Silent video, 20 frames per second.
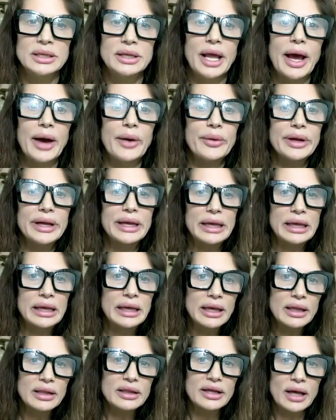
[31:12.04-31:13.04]
Now,
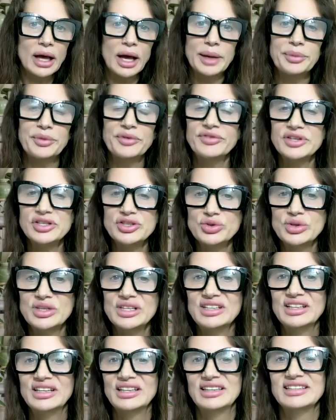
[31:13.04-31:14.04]
healing
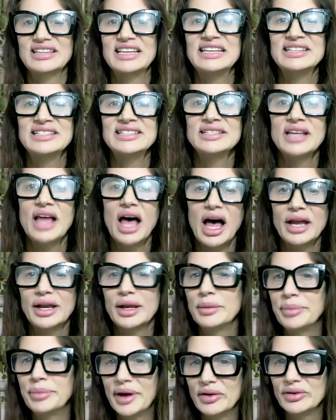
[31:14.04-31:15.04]
hypervigilance is not
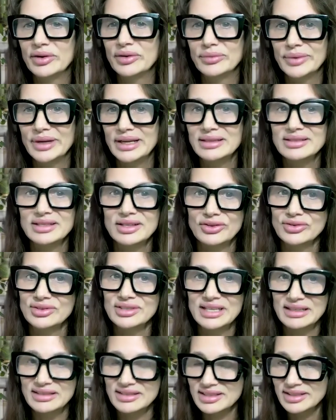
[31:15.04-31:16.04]
about erasing your
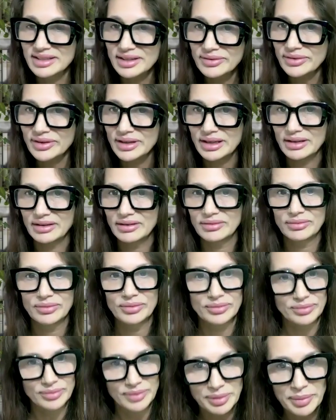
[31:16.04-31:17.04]
sensitivity.
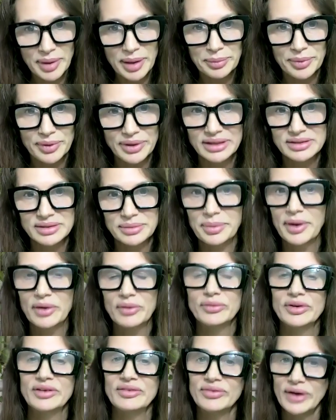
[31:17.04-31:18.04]
Remember, it's
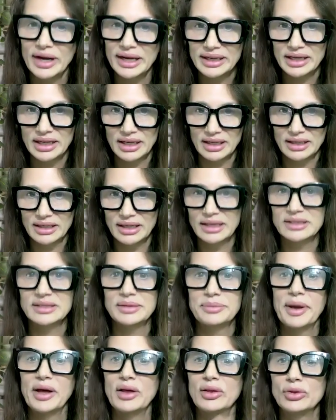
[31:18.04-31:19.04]
about refining it. It's
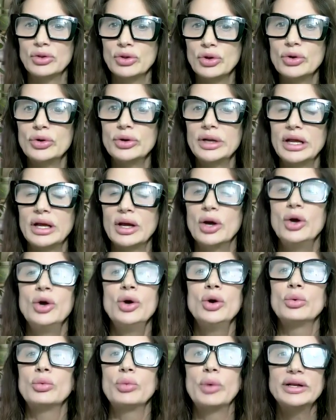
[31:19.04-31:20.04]
about learning
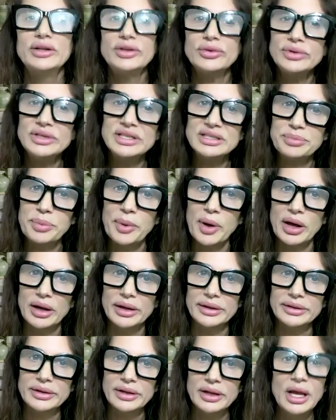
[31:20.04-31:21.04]
when to
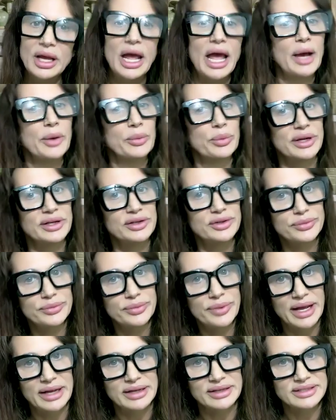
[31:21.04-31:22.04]
respond and when to
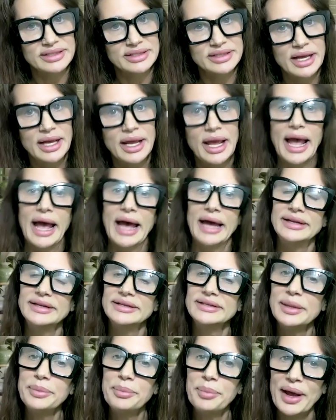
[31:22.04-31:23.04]
rest, how to
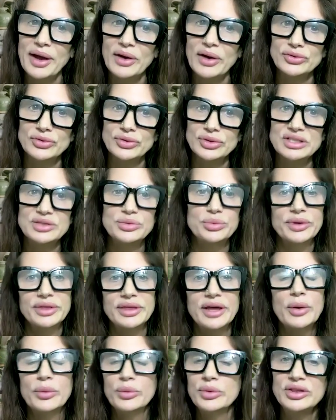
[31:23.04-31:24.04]
set boundaries
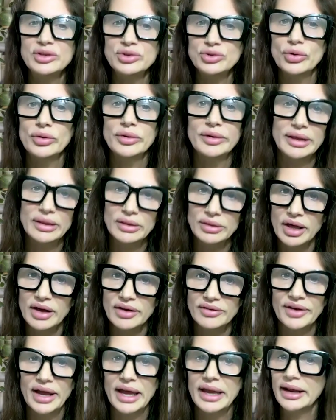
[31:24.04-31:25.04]
without withdrawing
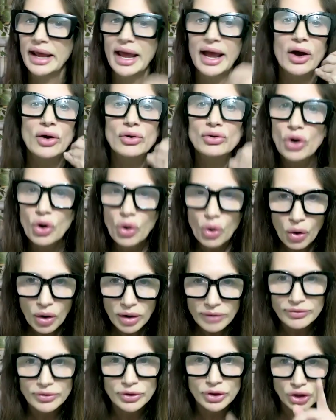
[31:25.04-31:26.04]
love, and how to
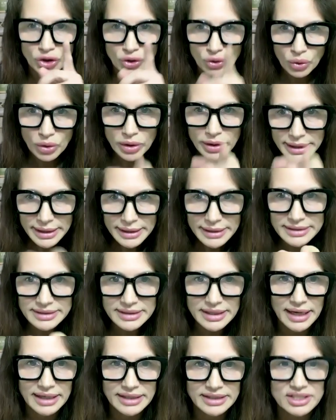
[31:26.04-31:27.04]
offer your
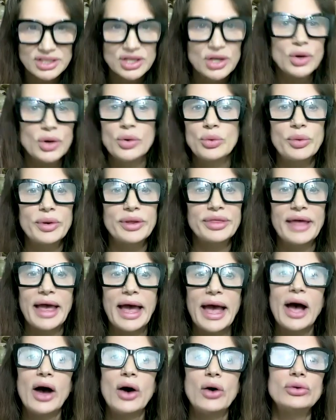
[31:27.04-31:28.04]
insights
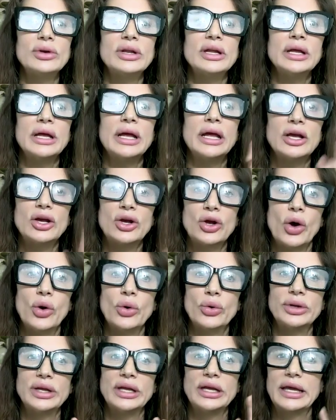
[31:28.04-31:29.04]
without
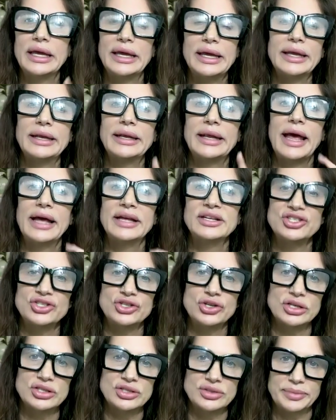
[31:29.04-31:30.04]
encoding it as
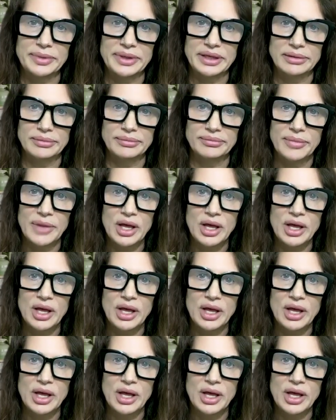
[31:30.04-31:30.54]
judgment.